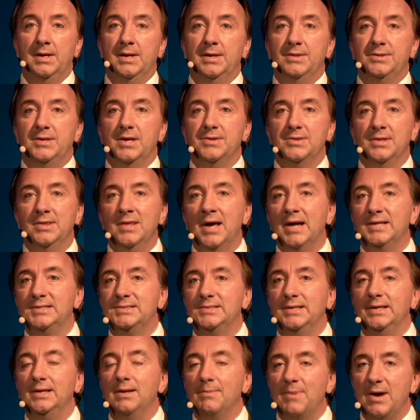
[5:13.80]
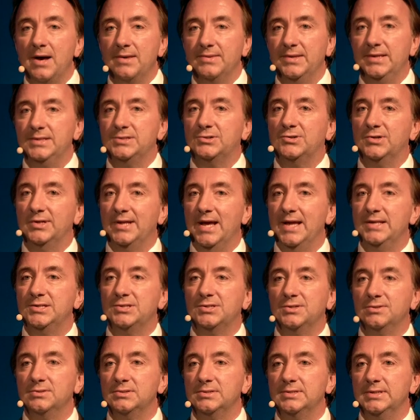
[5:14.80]
The other nice thing about these
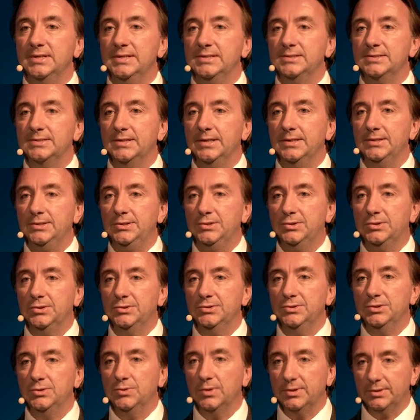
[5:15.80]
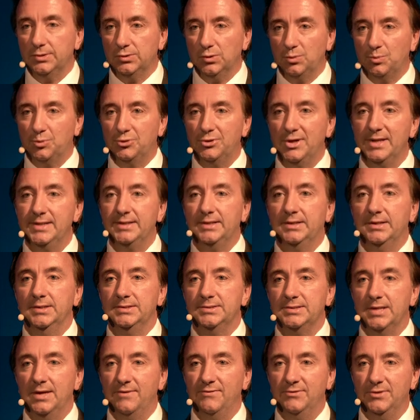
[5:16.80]
credentials is that you can do what are called
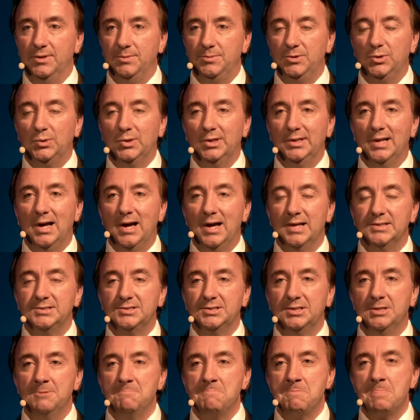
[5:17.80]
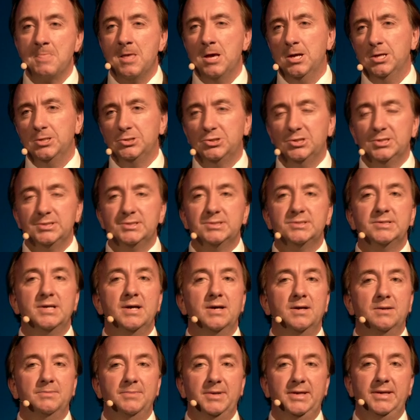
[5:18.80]
predicates over them. You can ask, just
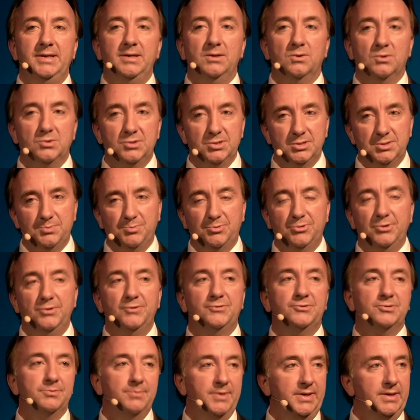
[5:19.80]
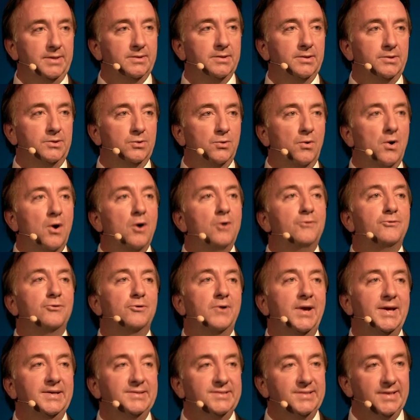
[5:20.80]
tell me or just prove to me that you're
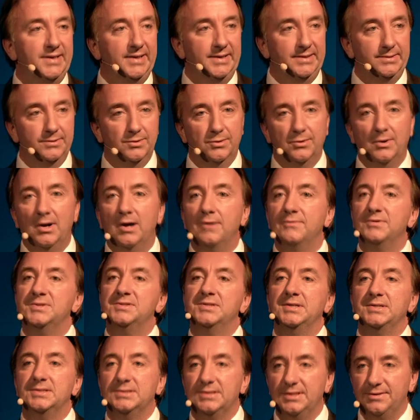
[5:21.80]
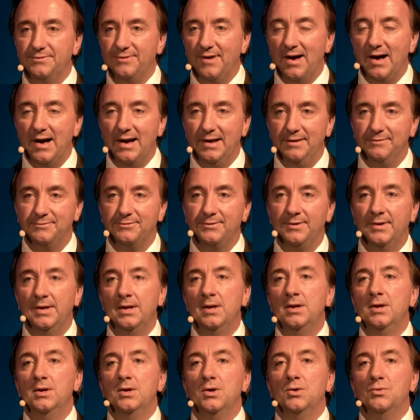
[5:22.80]
over 18 or over 65,
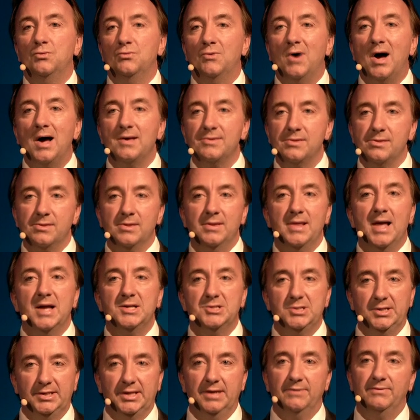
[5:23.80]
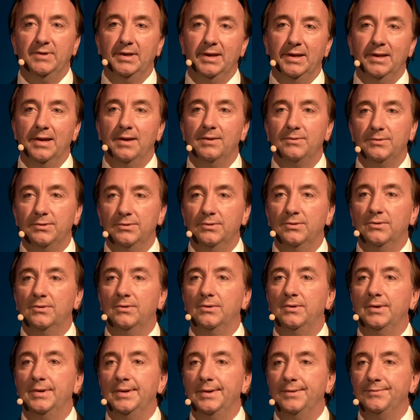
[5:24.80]
rather than actually giving out
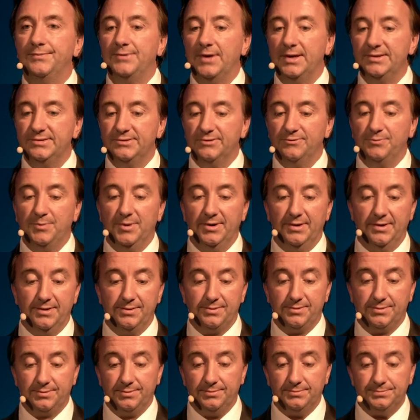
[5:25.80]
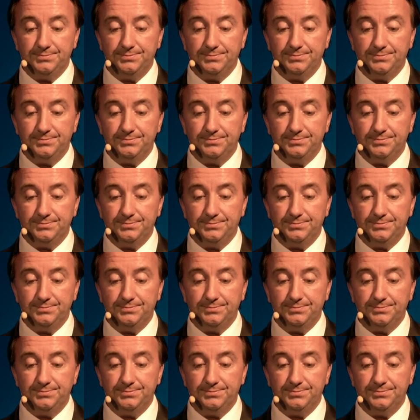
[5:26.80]
your date of birth.